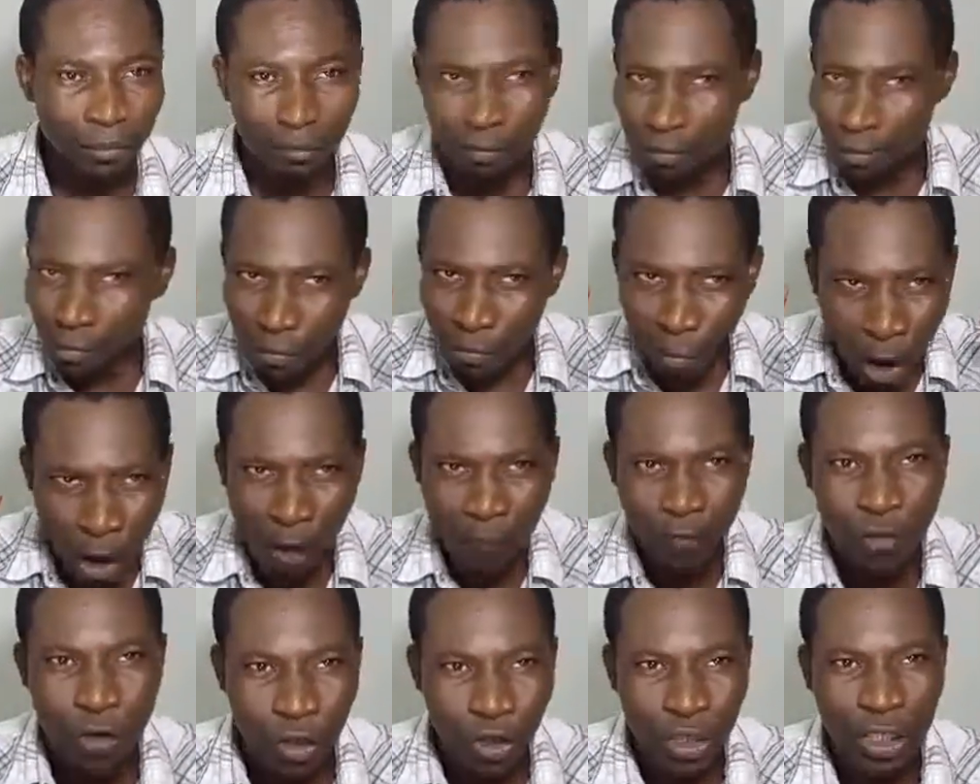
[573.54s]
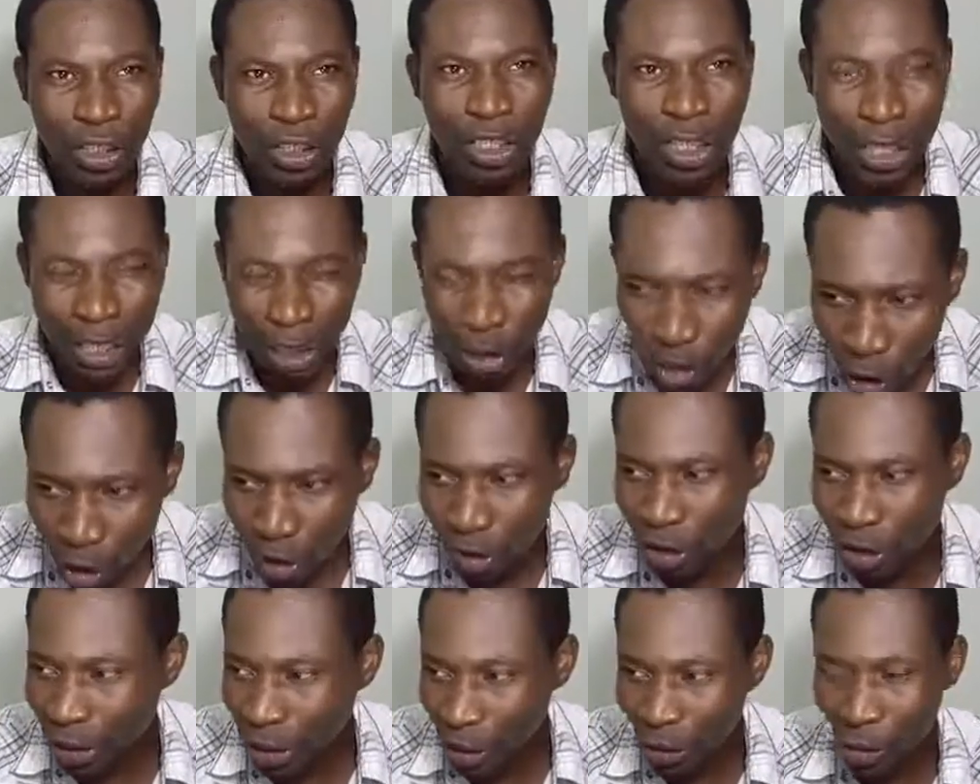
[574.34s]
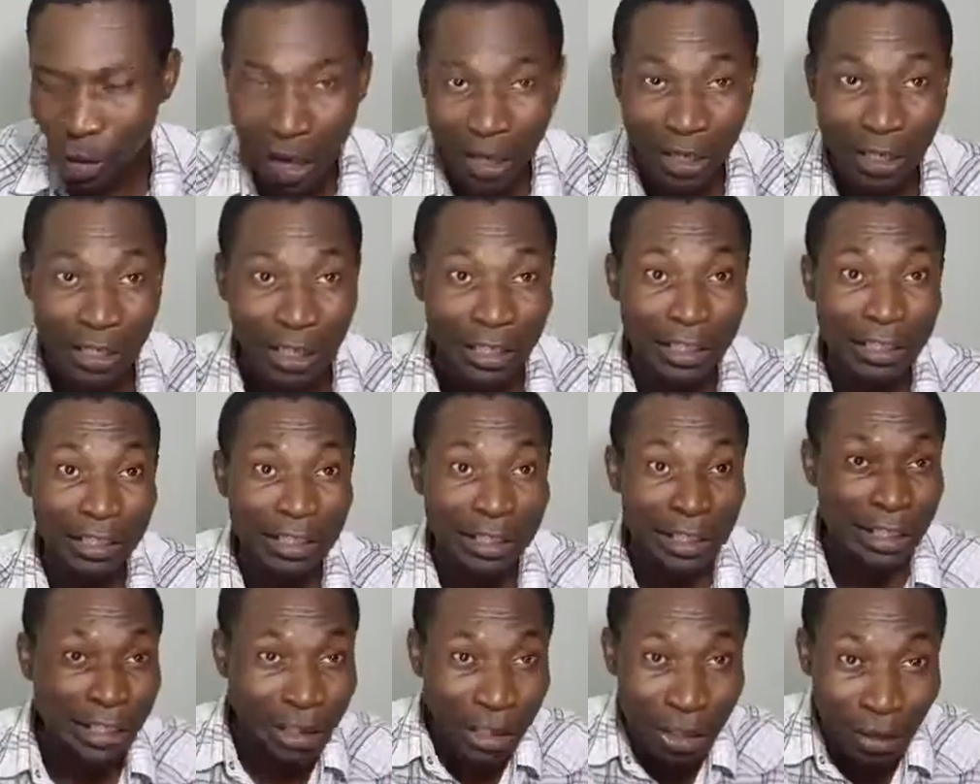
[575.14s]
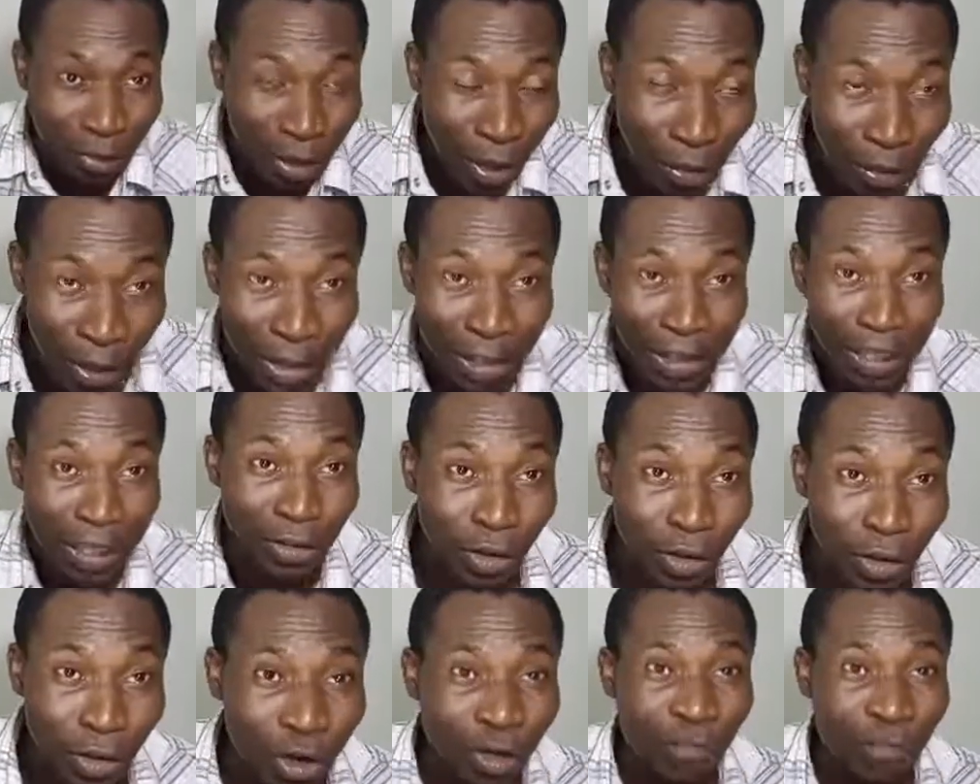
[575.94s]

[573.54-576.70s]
Obviously not the general one that all of